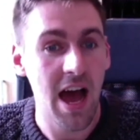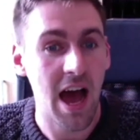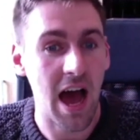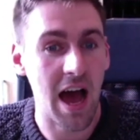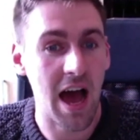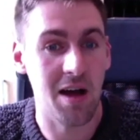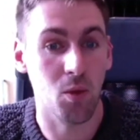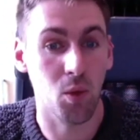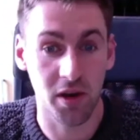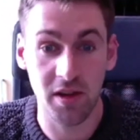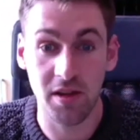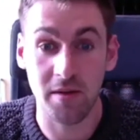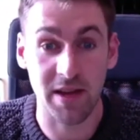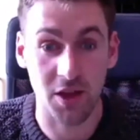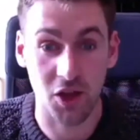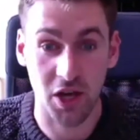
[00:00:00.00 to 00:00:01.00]
One of the
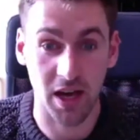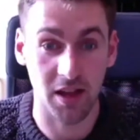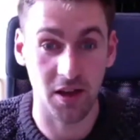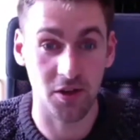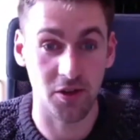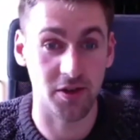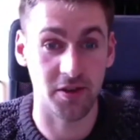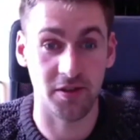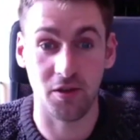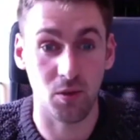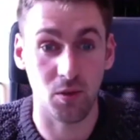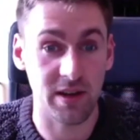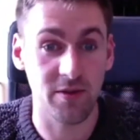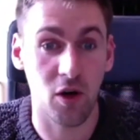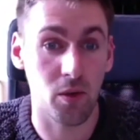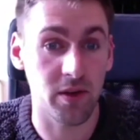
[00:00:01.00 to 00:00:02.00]
main challenges that
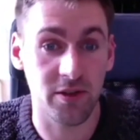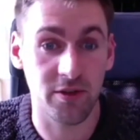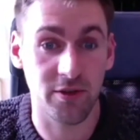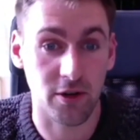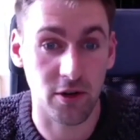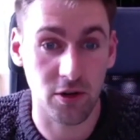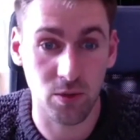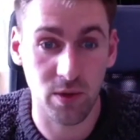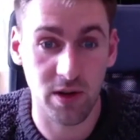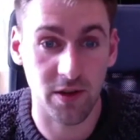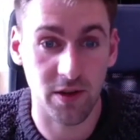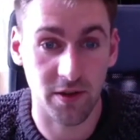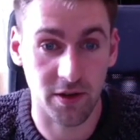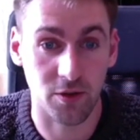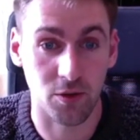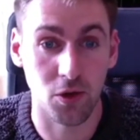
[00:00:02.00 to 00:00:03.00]
we've always struggled with as
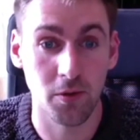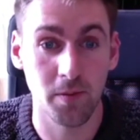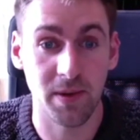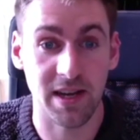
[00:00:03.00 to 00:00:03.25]
a group